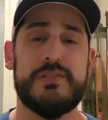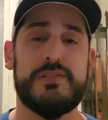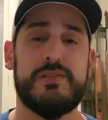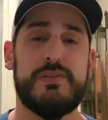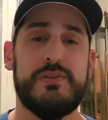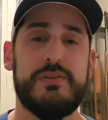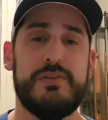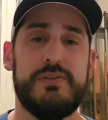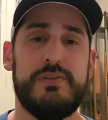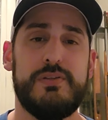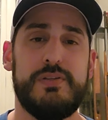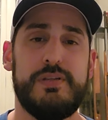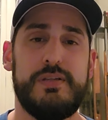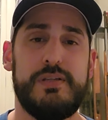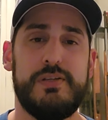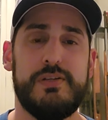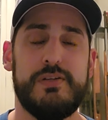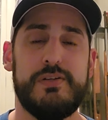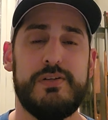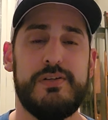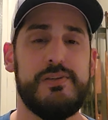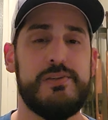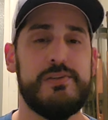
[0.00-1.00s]
so
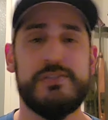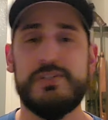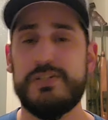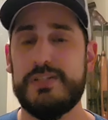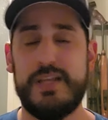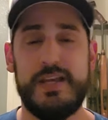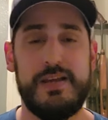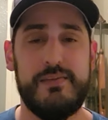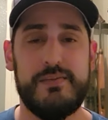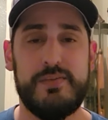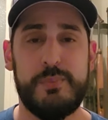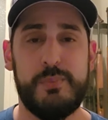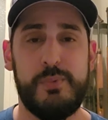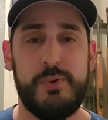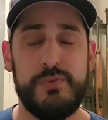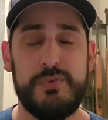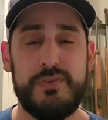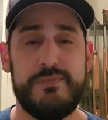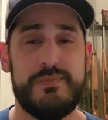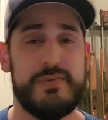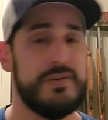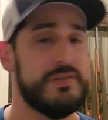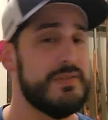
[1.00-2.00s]
you don't just have the
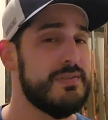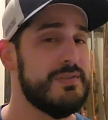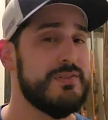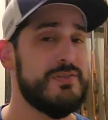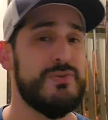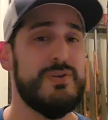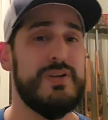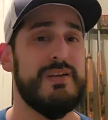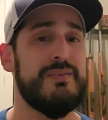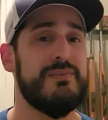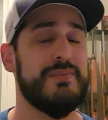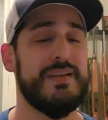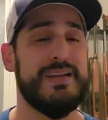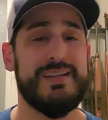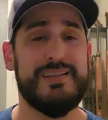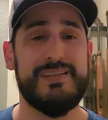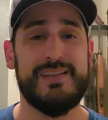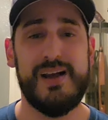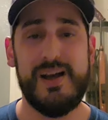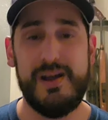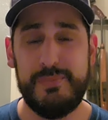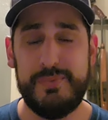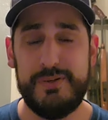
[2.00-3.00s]
multiverses, you have like
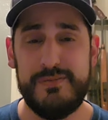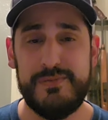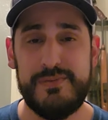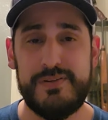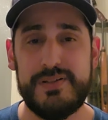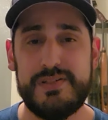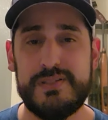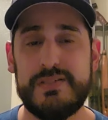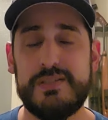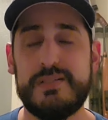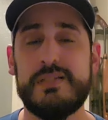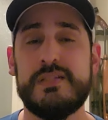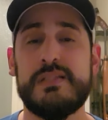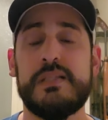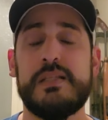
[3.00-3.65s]
the omniverses,